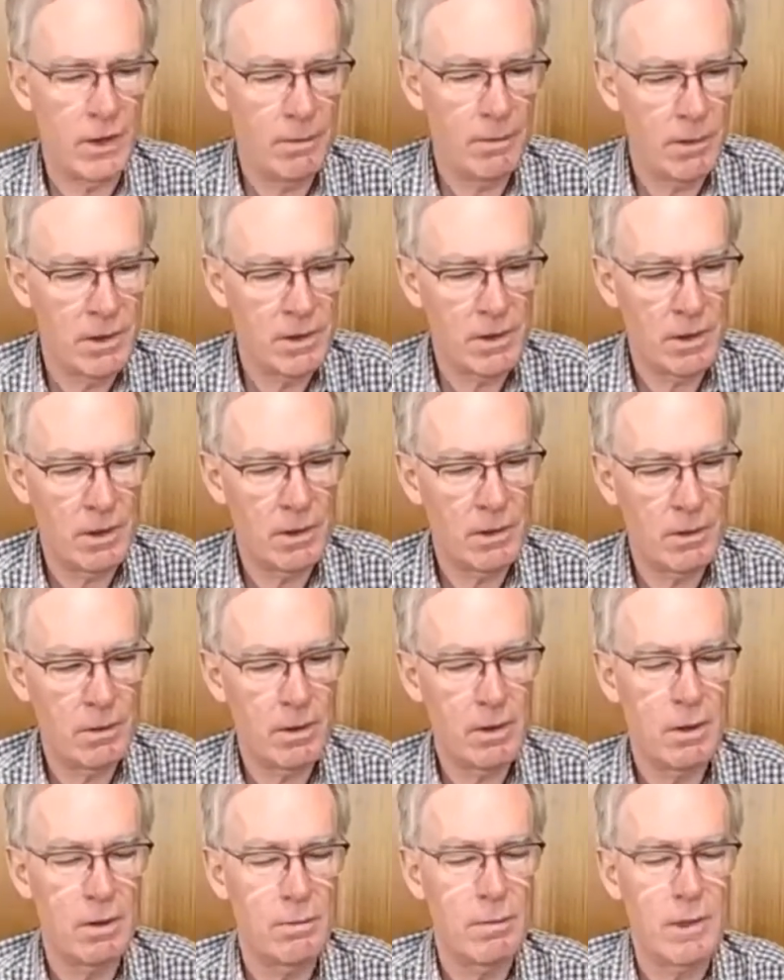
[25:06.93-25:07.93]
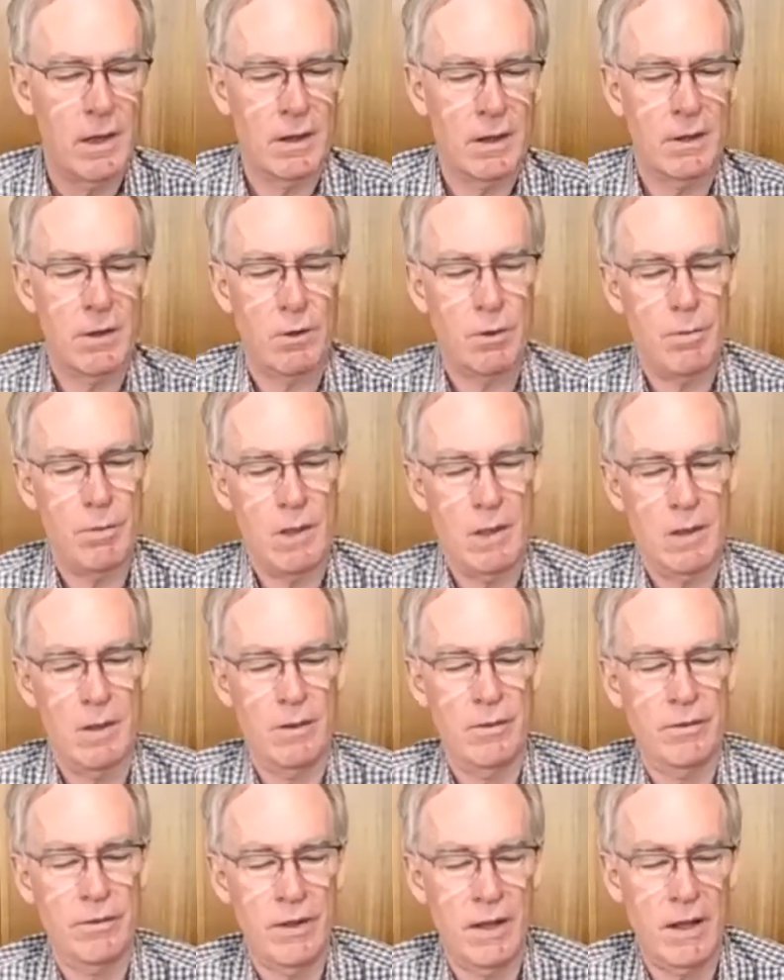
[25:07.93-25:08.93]
Let me tell you a little about Colmar
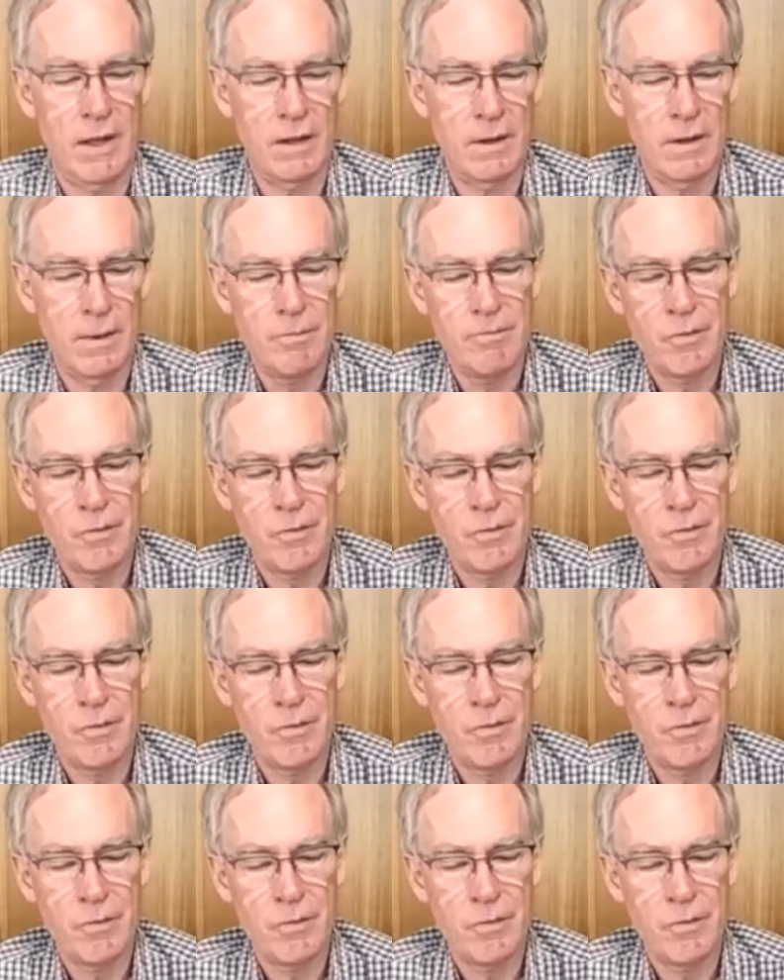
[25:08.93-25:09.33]
Estate.